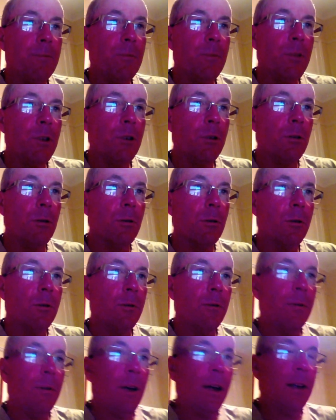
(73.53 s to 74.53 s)
sort
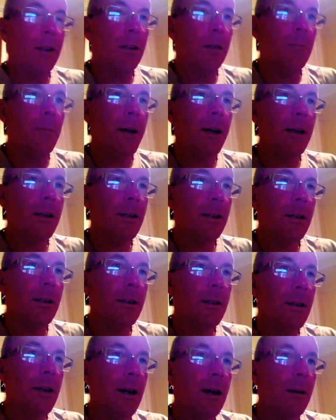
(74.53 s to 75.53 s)
of estimated
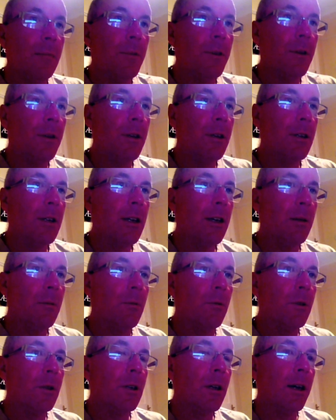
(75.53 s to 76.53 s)
time that this kit
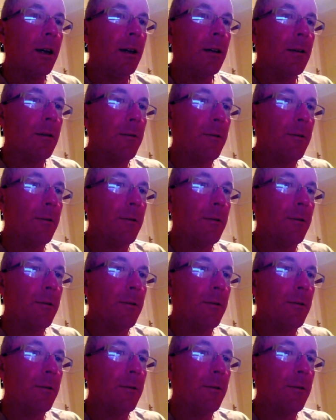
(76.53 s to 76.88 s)
would take to